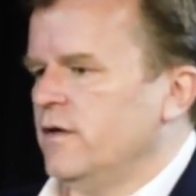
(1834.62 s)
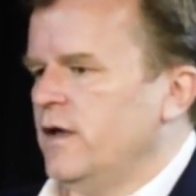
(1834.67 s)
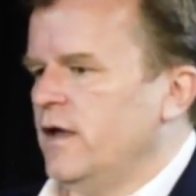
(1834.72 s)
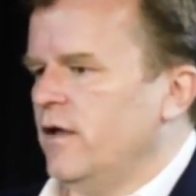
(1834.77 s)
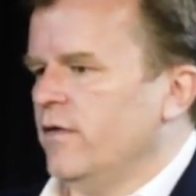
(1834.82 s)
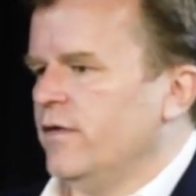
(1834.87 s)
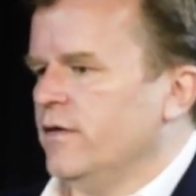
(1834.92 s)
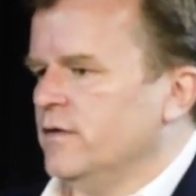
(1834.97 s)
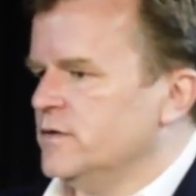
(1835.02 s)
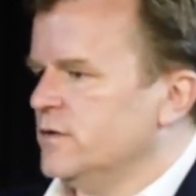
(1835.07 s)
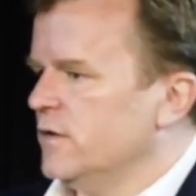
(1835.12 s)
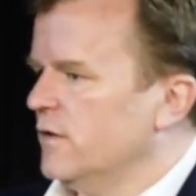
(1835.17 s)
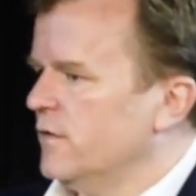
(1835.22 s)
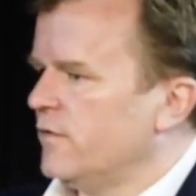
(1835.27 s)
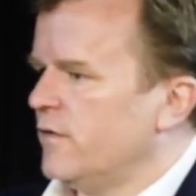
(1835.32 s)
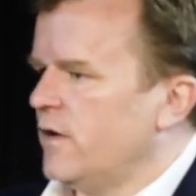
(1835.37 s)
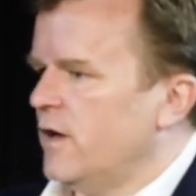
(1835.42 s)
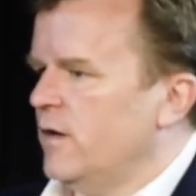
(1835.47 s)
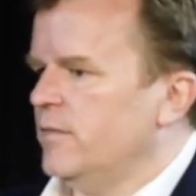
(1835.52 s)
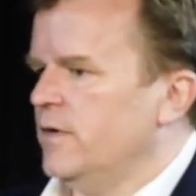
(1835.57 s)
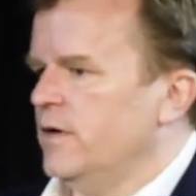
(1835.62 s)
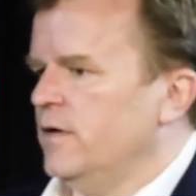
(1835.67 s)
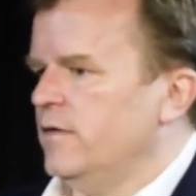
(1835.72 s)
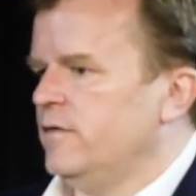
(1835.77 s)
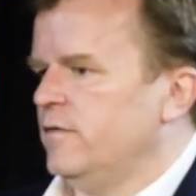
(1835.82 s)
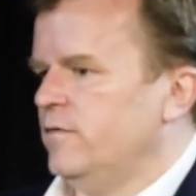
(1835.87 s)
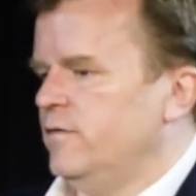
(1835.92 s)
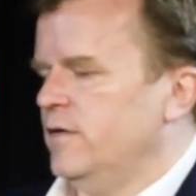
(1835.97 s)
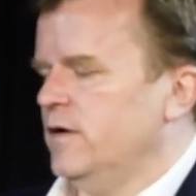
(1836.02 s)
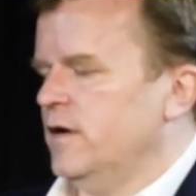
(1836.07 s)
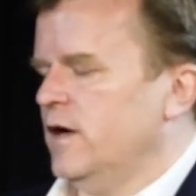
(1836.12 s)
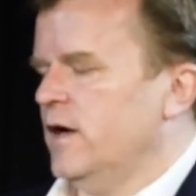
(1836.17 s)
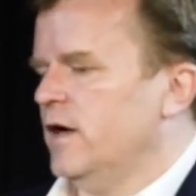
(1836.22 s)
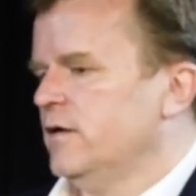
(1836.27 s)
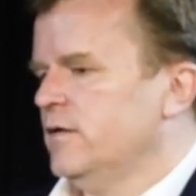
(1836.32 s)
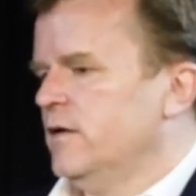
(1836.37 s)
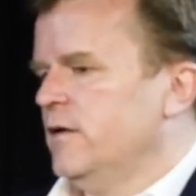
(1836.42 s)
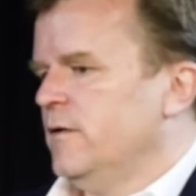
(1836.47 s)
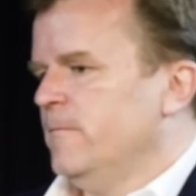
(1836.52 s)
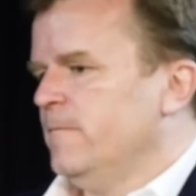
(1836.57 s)
health insurance companies to figure
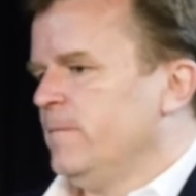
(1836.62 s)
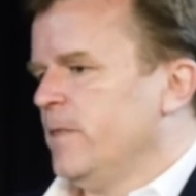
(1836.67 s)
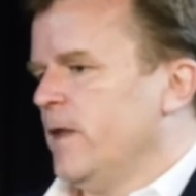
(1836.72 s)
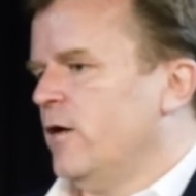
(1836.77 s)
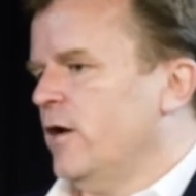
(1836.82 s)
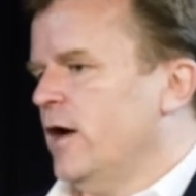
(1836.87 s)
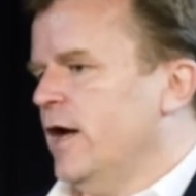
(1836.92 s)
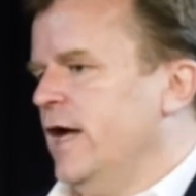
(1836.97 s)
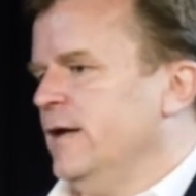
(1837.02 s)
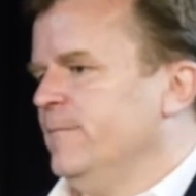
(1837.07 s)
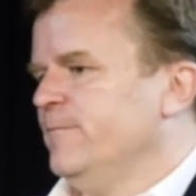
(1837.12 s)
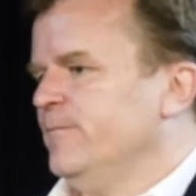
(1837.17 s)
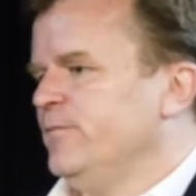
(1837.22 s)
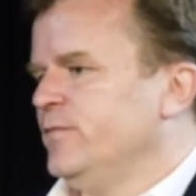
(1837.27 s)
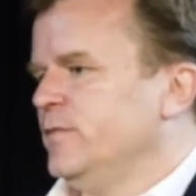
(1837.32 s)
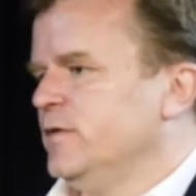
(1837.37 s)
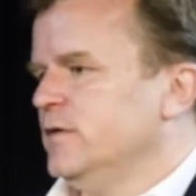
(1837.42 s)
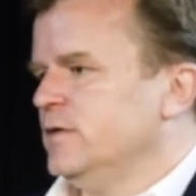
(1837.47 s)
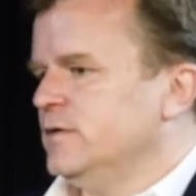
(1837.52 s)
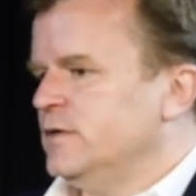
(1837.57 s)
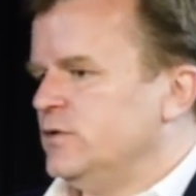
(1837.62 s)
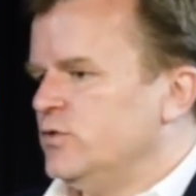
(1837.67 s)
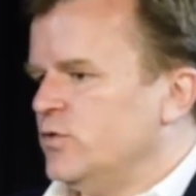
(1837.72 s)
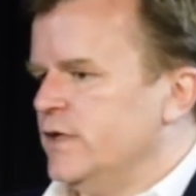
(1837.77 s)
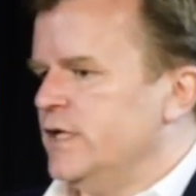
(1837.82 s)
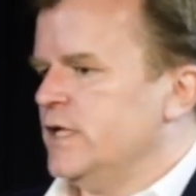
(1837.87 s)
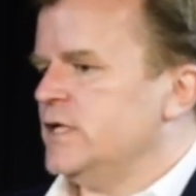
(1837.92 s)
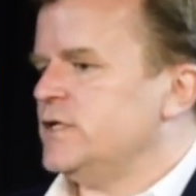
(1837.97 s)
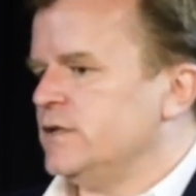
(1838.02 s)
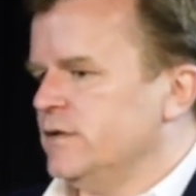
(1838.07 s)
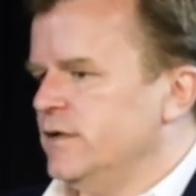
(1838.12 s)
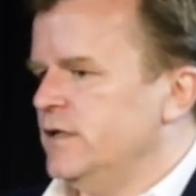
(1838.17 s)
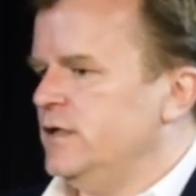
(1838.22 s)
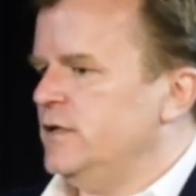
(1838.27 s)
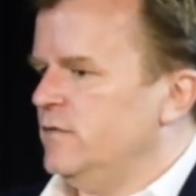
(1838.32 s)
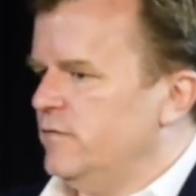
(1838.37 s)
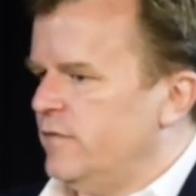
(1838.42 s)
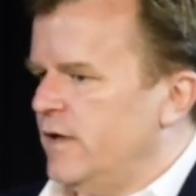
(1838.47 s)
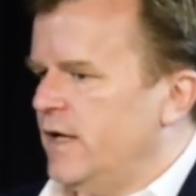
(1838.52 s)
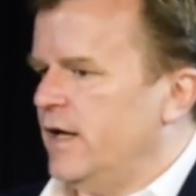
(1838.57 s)
out, all right, traditionally
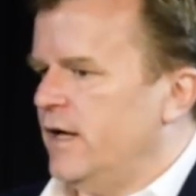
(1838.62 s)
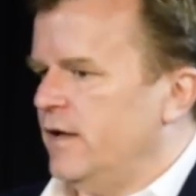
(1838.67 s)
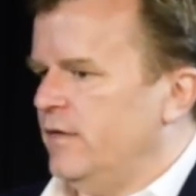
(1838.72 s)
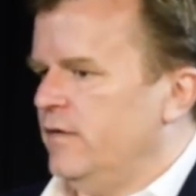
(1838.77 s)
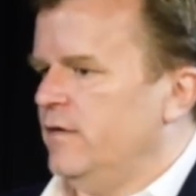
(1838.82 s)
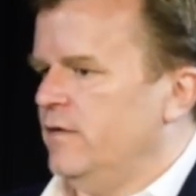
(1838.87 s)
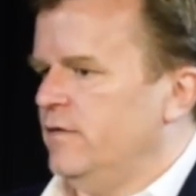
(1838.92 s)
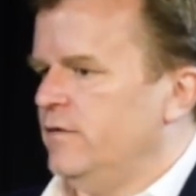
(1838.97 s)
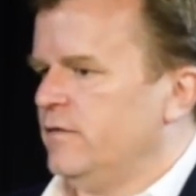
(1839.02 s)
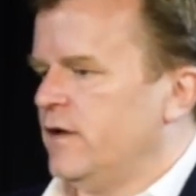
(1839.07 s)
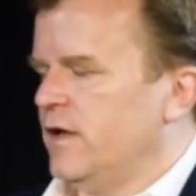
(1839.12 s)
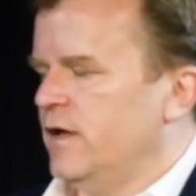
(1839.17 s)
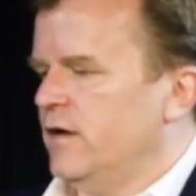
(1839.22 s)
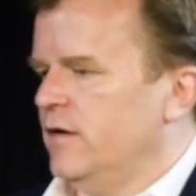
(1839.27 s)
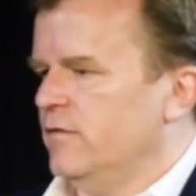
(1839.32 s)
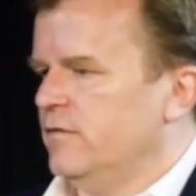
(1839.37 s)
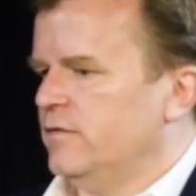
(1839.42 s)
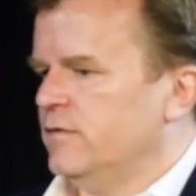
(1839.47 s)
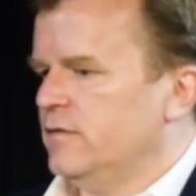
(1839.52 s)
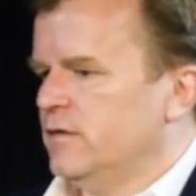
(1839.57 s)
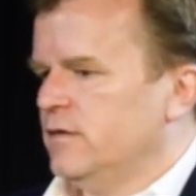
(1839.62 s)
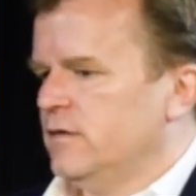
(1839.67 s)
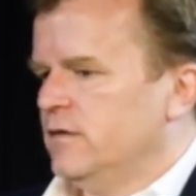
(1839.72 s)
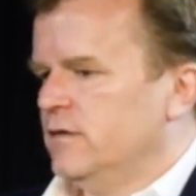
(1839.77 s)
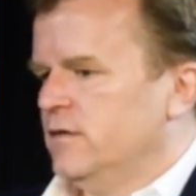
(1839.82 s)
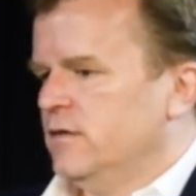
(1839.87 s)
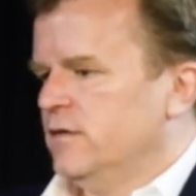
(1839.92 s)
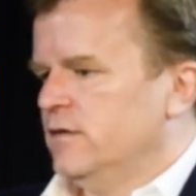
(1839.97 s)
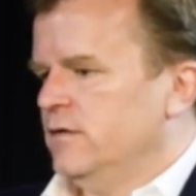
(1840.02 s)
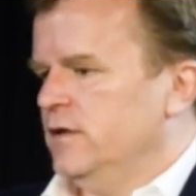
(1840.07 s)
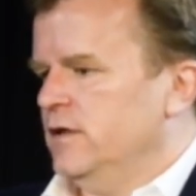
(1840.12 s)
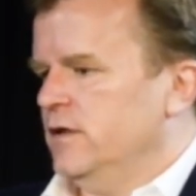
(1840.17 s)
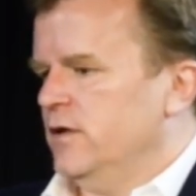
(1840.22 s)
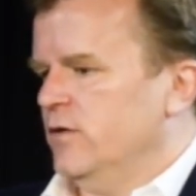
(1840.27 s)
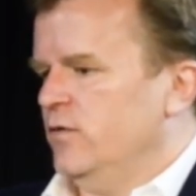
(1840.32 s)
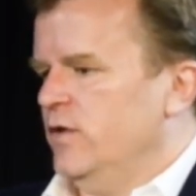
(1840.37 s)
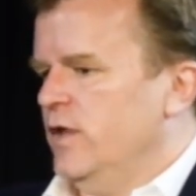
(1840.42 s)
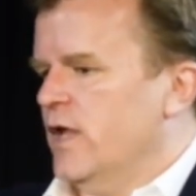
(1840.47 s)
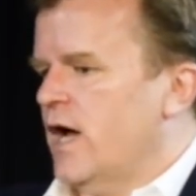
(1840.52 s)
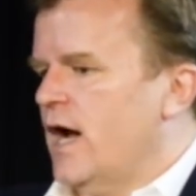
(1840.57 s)
you've had these kind of
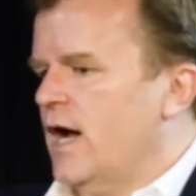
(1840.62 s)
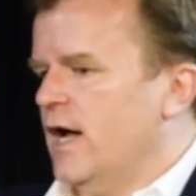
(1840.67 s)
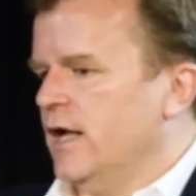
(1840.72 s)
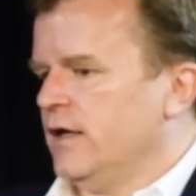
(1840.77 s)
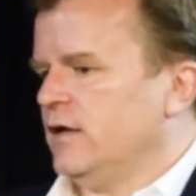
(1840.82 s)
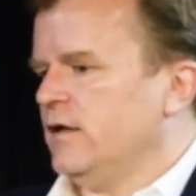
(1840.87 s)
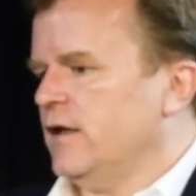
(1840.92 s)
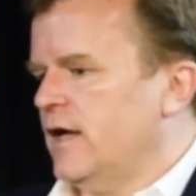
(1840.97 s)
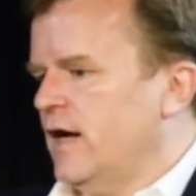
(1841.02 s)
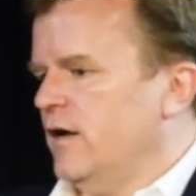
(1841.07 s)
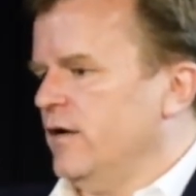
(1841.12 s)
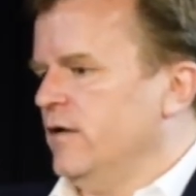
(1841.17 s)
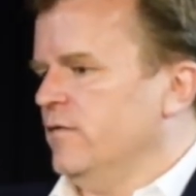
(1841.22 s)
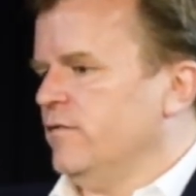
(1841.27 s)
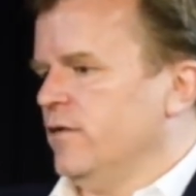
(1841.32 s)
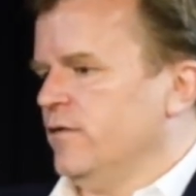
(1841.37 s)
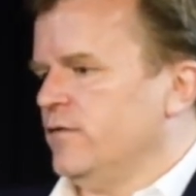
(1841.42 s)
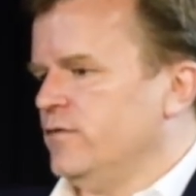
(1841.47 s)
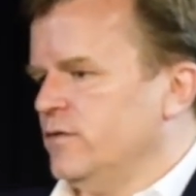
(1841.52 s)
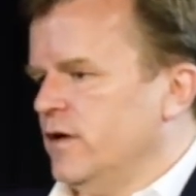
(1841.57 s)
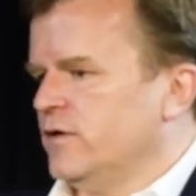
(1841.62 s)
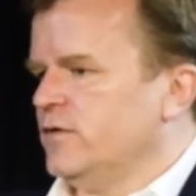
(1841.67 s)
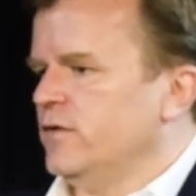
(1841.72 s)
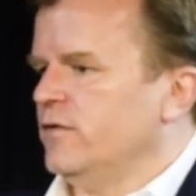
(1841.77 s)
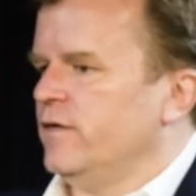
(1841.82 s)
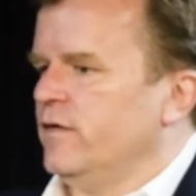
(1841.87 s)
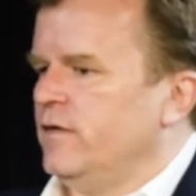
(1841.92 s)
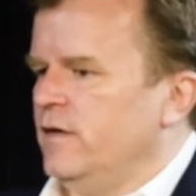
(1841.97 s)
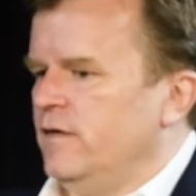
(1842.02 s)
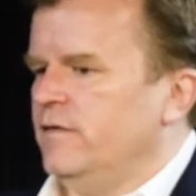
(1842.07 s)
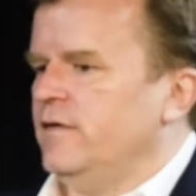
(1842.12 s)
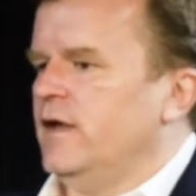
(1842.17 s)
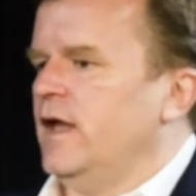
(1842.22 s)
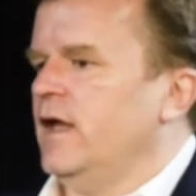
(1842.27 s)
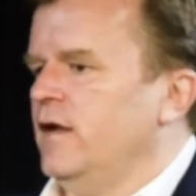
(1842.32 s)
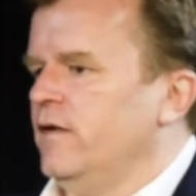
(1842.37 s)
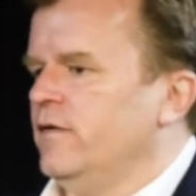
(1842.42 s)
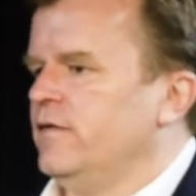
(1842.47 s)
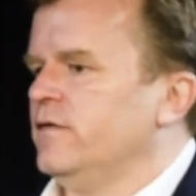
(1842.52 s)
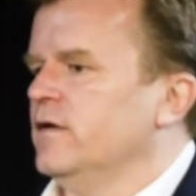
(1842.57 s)
non-cloud infrastructures at these
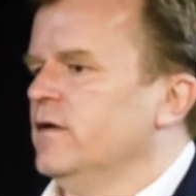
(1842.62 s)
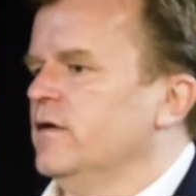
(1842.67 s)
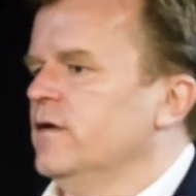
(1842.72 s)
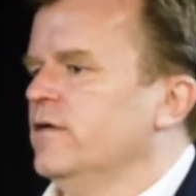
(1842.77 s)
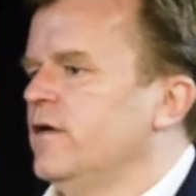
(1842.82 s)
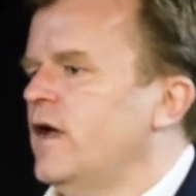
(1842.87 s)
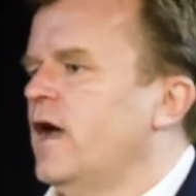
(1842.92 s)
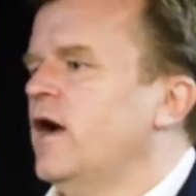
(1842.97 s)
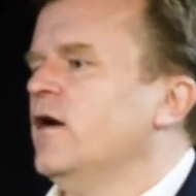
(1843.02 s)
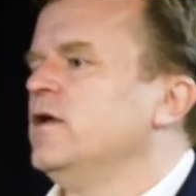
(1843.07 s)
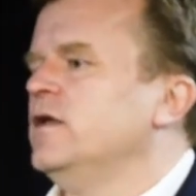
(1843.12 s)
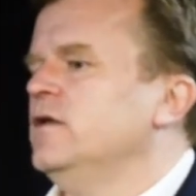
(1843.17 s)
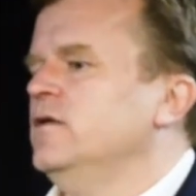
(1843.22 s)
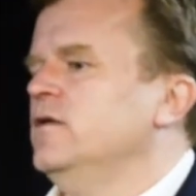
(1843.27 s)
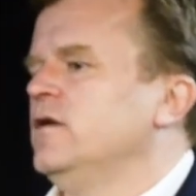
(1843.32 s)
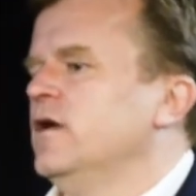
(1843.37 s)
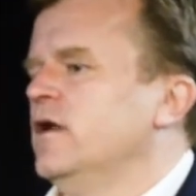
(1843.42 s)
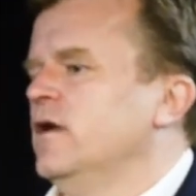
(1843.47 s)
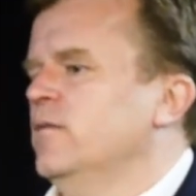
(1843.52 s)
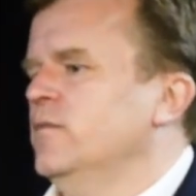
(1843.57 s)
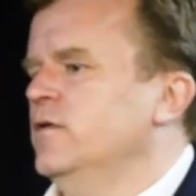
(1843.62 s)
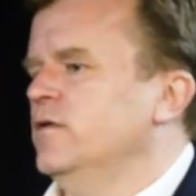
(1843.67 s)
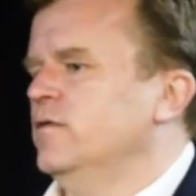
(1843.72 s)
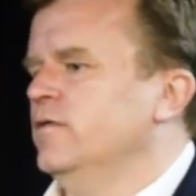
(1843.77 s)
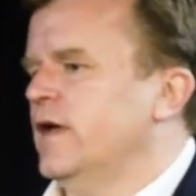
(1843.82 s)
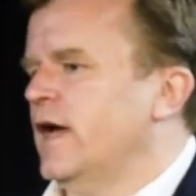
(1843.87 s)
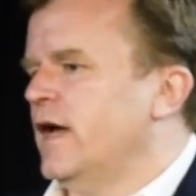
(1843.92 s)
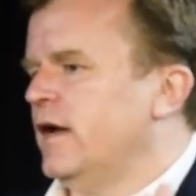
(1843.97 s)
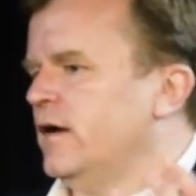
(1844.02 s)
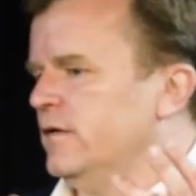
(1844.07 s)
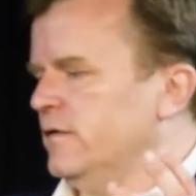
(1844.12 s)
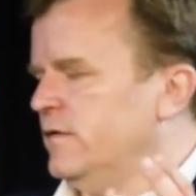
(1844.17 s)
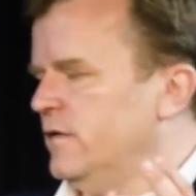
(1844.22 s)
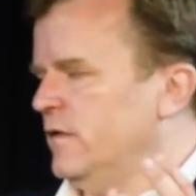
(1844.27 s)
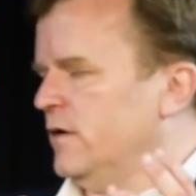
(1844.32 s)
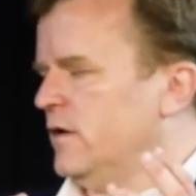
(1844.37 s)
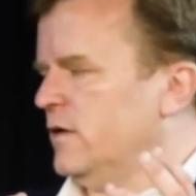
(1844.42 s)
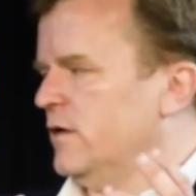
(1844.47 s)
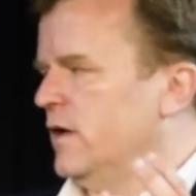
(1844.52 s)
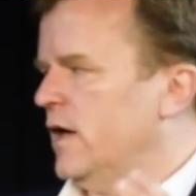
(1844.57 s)
data centers. How can you kind of move that
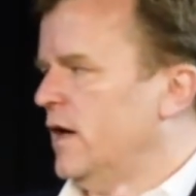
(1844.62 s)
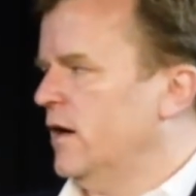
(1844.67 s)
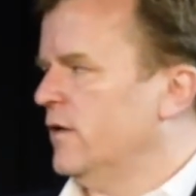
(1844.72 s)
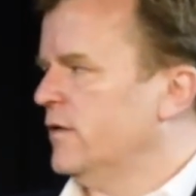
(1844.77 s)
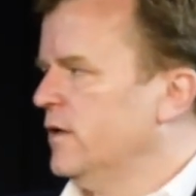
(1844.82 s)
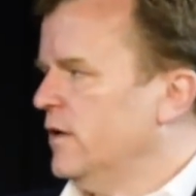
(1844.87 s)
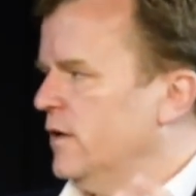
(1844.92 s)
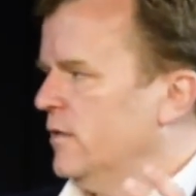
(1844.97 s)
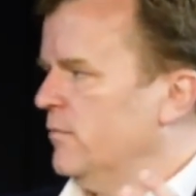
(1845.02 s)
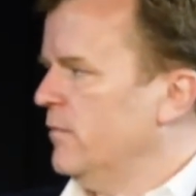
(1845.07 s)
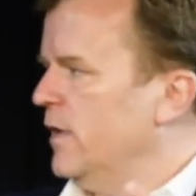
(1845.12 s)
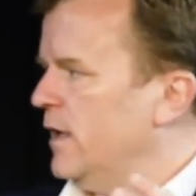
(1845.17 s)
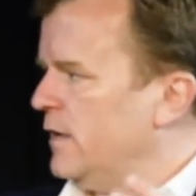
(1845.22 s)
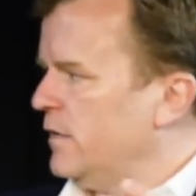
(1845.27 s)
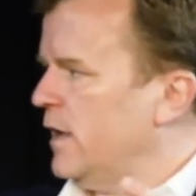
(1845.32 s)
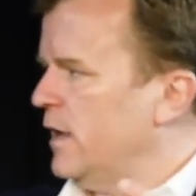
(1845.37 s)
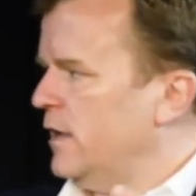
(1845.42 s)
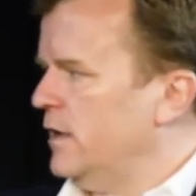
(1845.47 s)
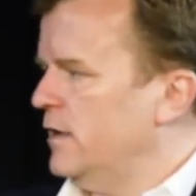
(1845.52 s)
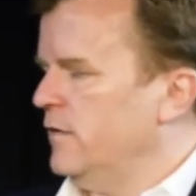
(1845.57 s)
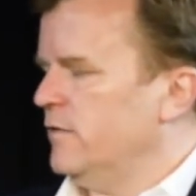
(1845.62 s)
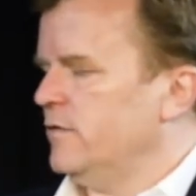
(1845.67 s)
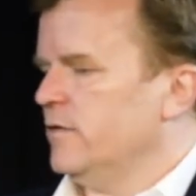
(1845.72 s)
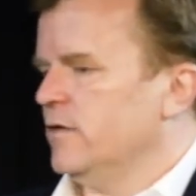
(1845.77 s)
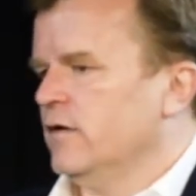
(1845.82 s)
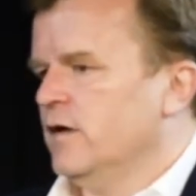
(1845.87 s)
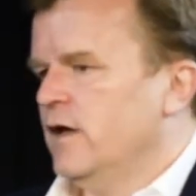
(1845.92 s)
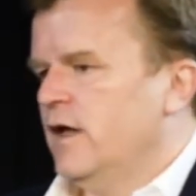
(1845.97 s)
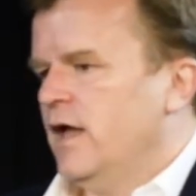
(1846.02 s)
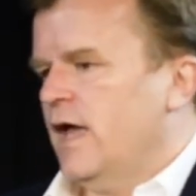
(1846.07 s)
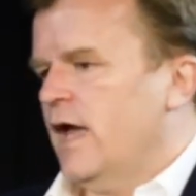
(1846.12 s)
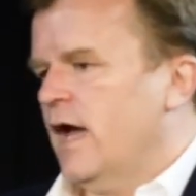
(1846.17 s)
into the cloud, make that easier?